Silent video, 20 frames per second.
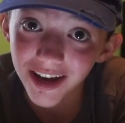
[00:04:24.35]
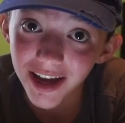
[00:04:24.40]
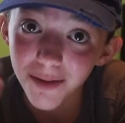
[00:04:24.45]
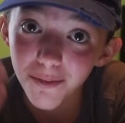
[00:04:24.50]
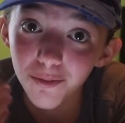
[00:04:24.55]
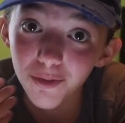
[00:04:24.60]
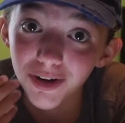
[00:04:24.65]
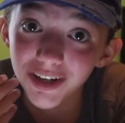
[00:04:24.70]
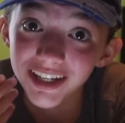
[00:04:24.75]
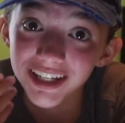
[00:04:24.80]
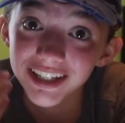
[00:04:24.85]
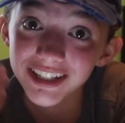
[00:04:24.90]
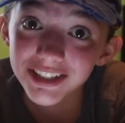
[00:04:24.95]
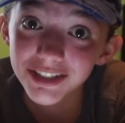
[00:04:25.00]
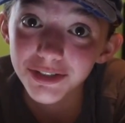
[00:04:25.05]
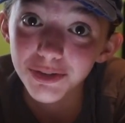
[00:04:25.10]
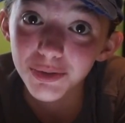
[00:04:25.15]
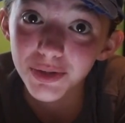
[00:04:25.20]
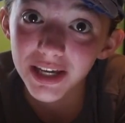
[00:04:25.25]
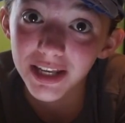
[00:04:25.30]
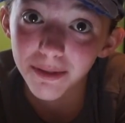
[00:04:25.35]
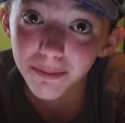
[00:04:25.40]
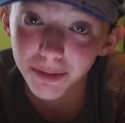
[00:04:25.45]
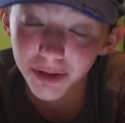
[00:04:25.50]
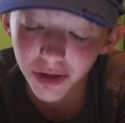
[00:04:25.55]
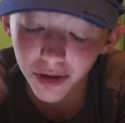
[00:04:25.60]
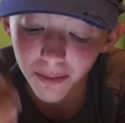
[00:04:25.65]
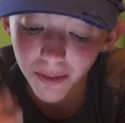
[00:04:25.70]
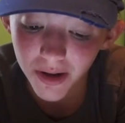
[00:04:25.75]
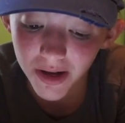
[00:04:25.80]
I'm working to get a
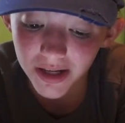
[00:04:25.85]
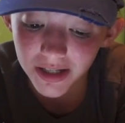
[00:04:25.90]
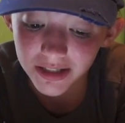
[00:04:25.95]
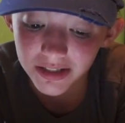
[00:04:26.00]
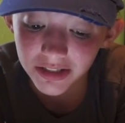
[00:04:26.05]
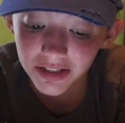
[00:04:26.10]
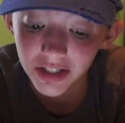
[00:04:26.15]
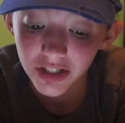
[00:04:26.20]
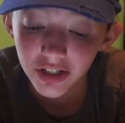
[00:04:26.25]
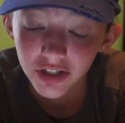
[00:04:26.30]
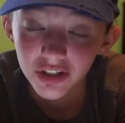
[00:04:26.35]
P.O. box,